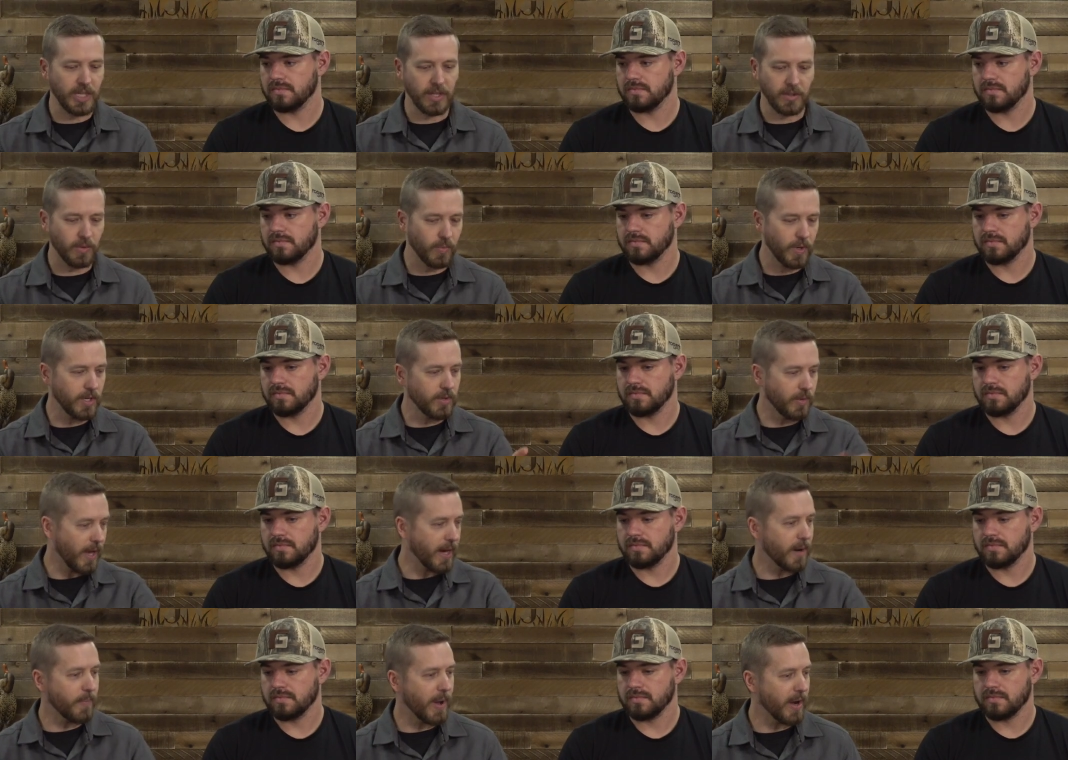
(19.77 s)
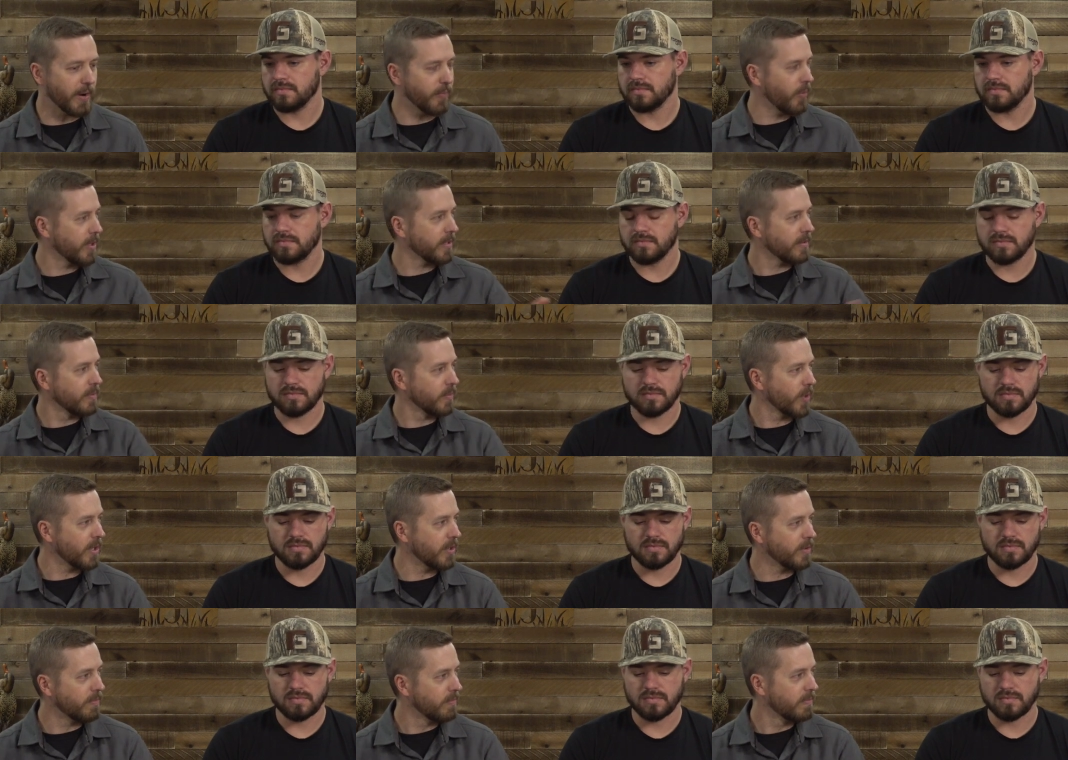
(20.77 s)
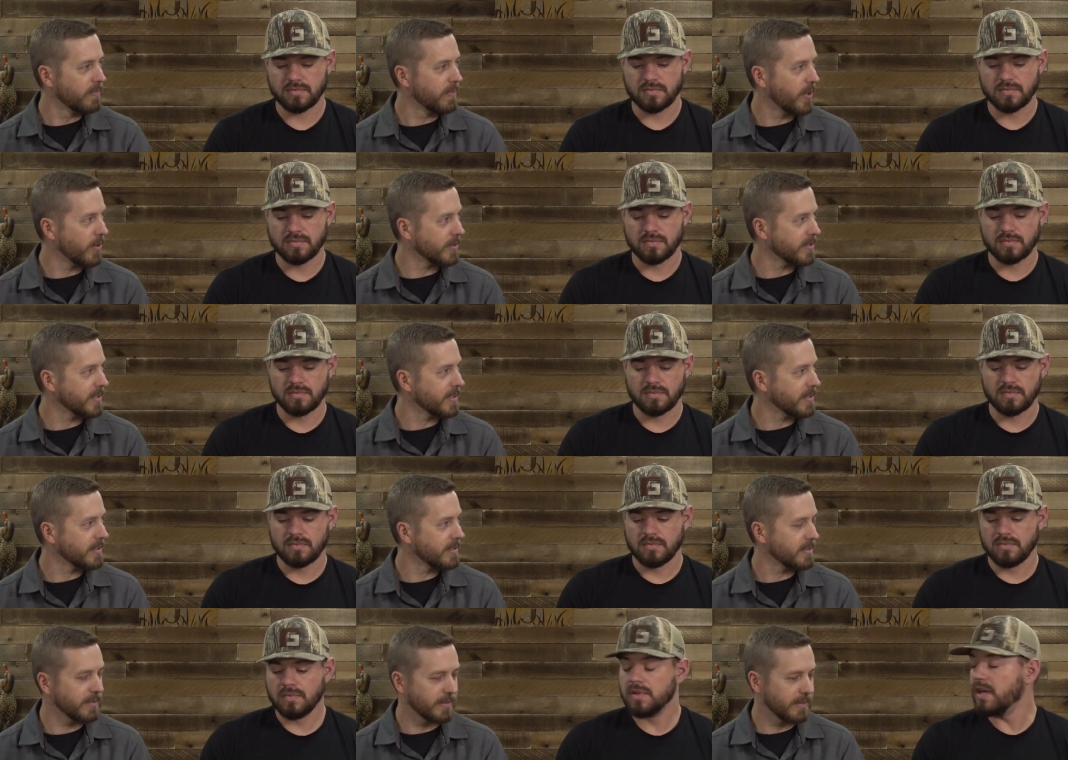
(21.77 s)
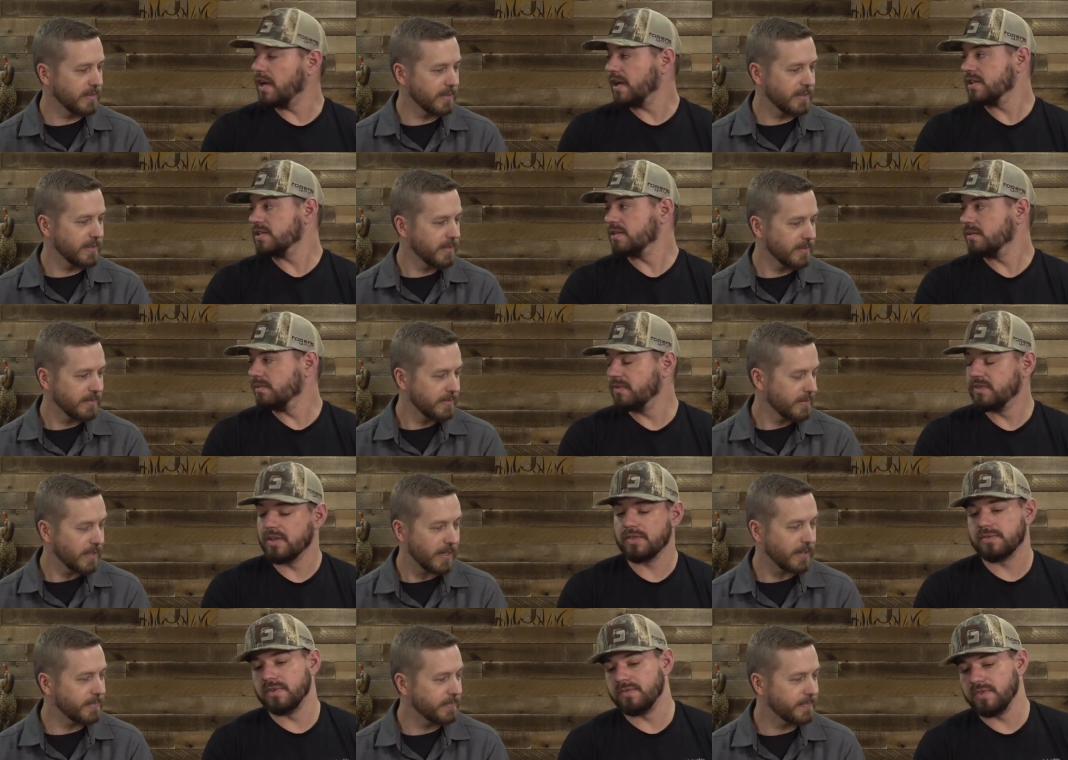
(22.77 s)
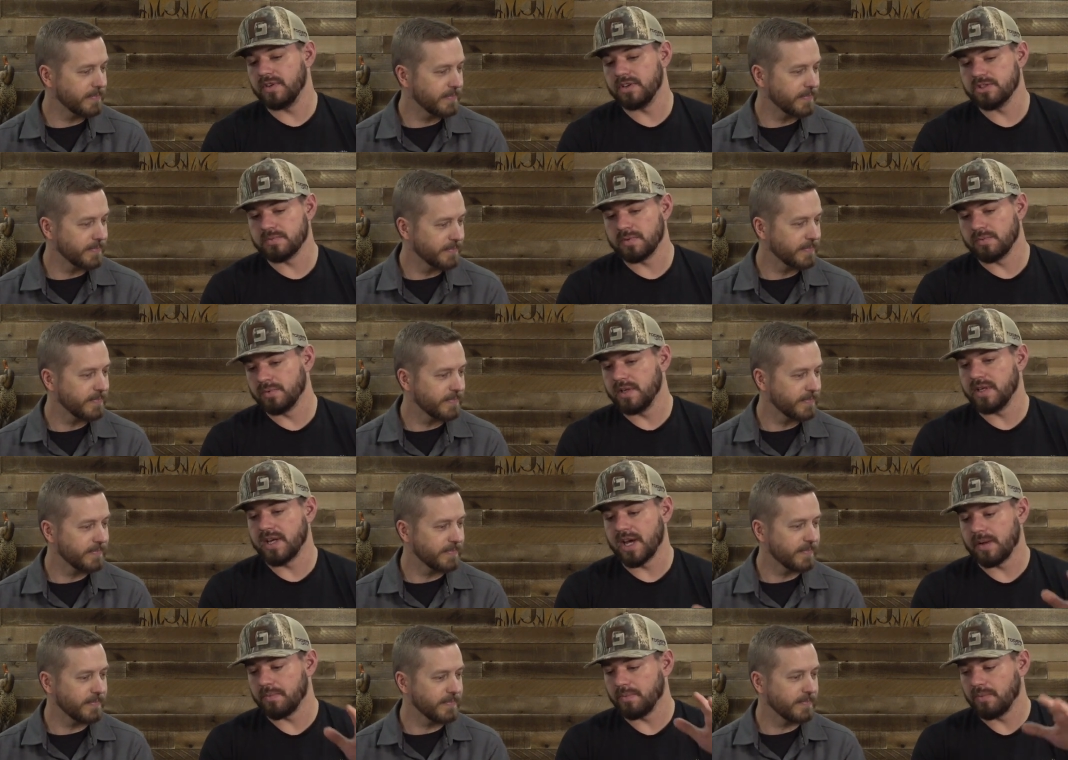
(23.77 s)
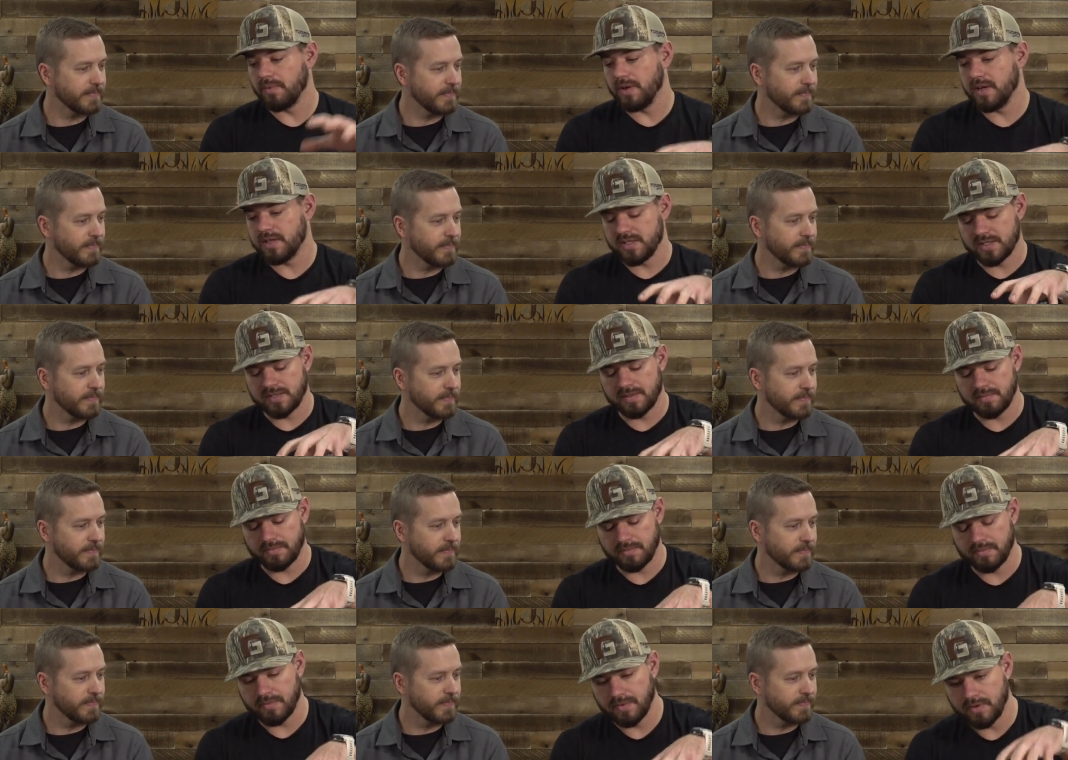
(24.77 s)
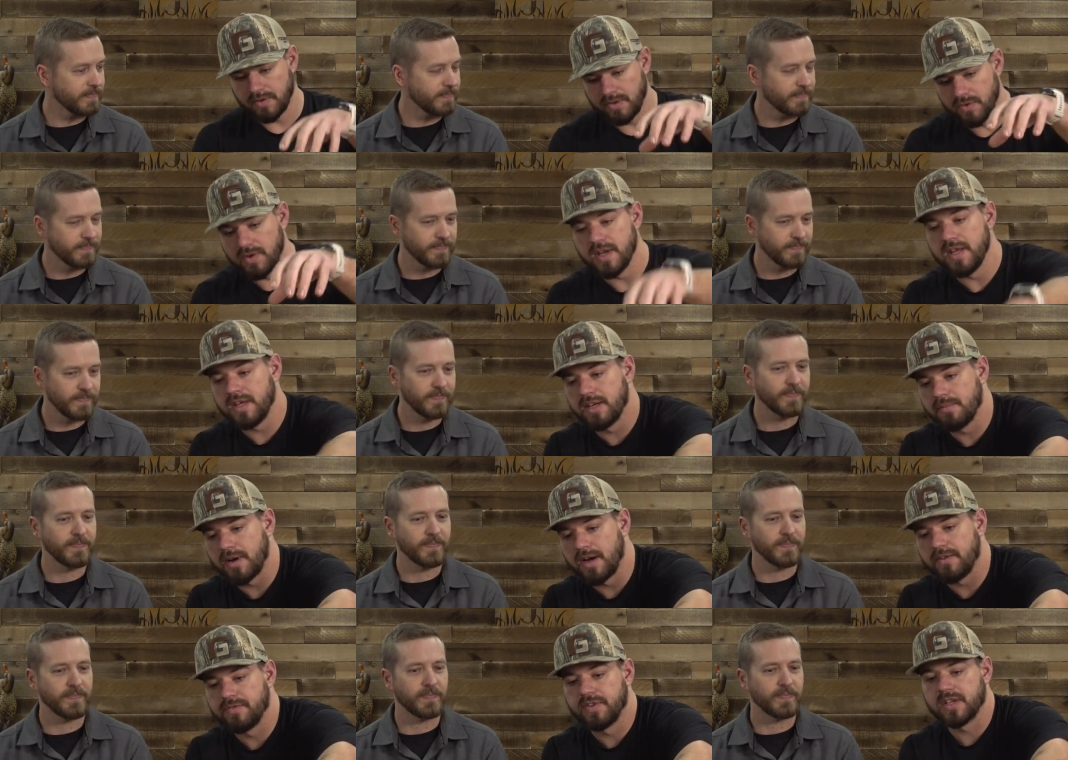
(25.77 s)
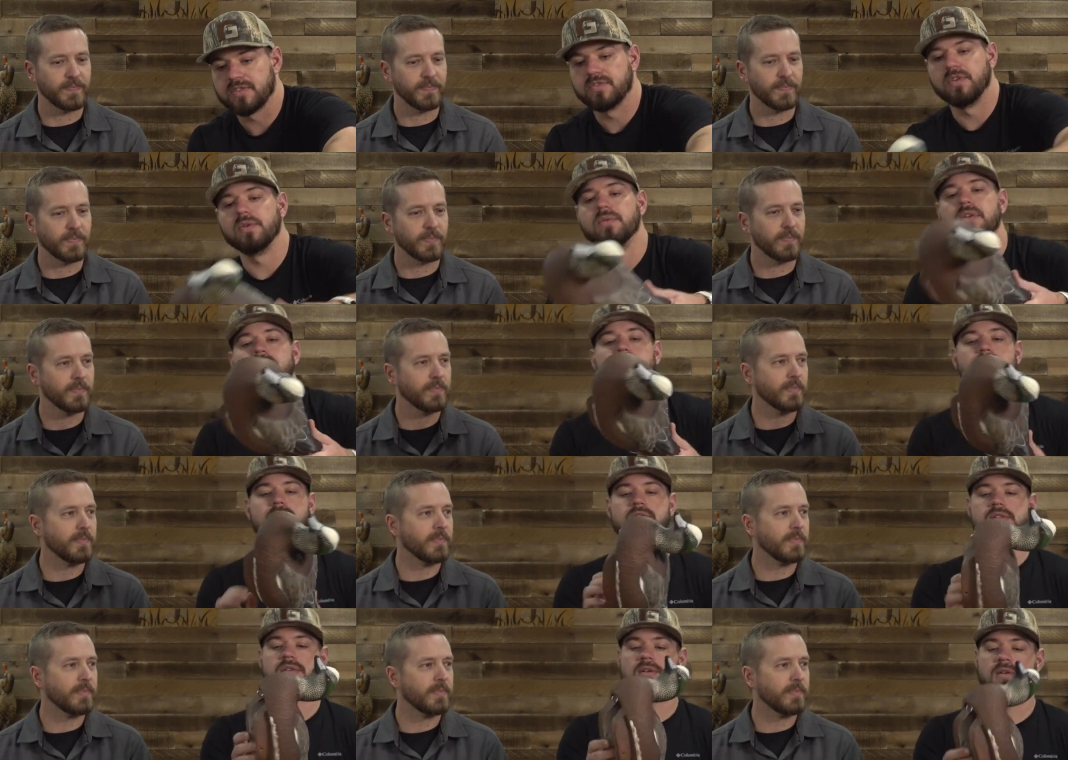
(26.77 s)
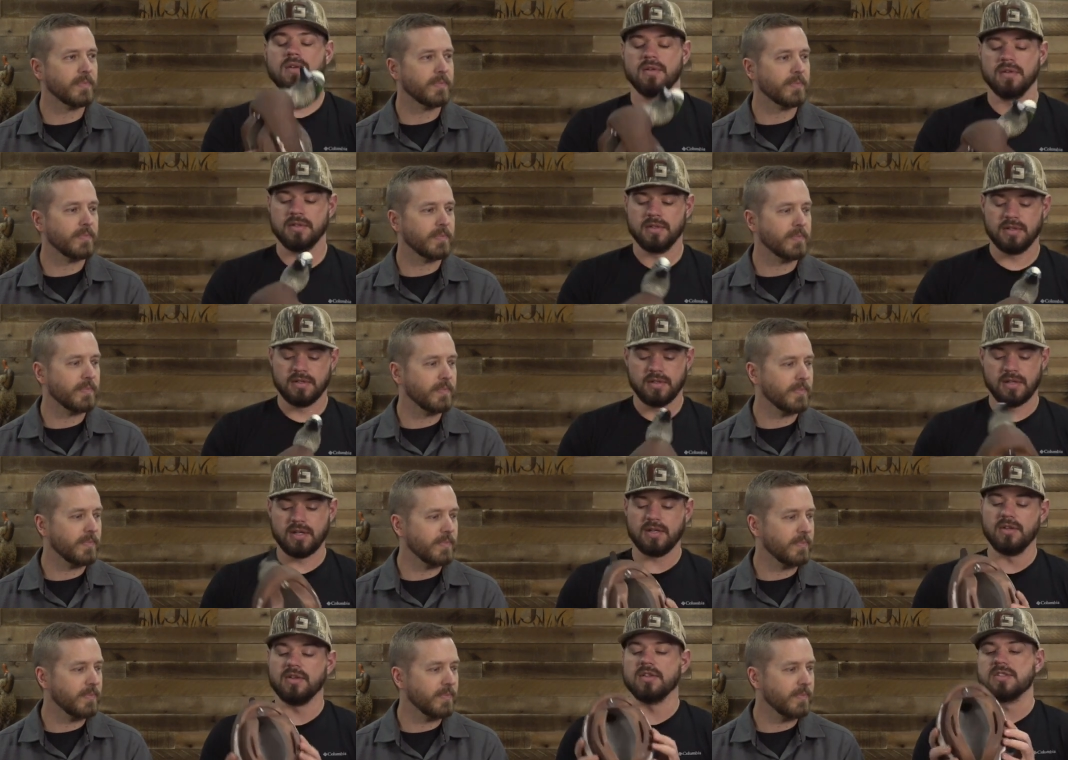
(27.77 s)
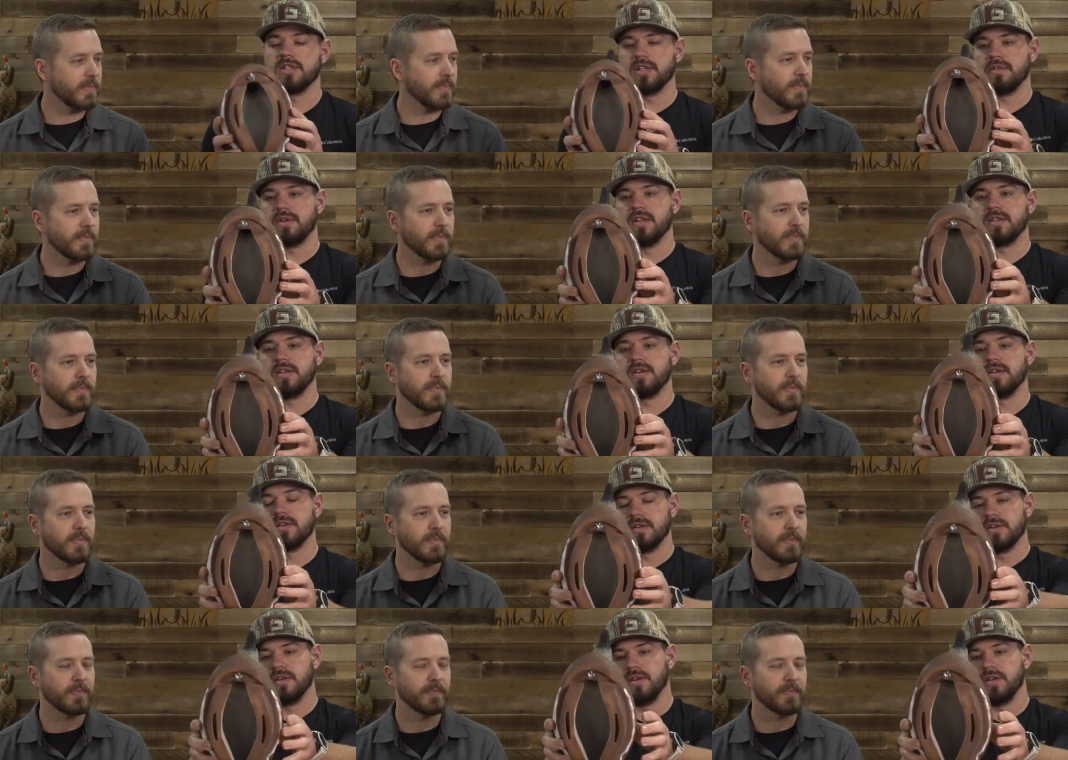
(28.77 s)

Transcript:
Speaker 1: Chandler, what do you like about them? What what do you notice that's? Yeah, I guess we've done yeah. three
Speaker 2: videos, but recap. What is unique about flex float decoys? And you can see it right there.